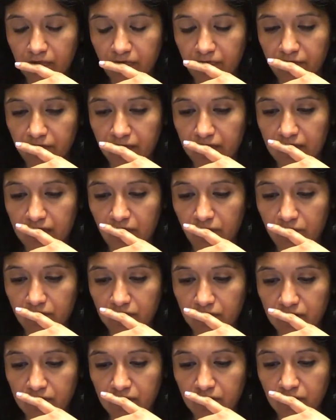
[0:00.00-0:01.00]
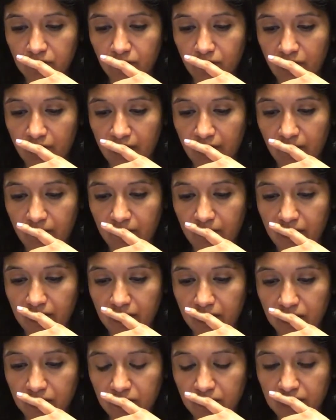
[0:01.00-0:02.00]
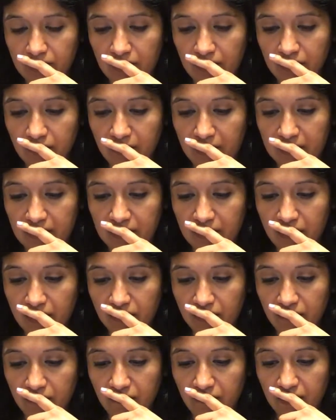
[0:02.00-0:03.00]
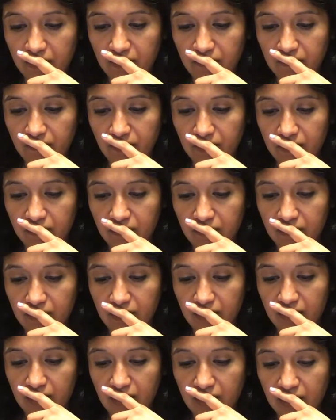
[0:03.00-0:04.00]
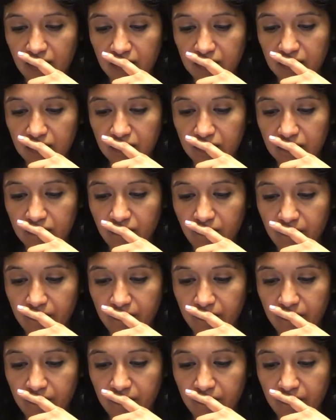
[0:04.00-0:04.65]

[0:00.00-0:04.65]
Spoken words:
For keyboard swipe, enter text by sliding your finger from one letter to the next.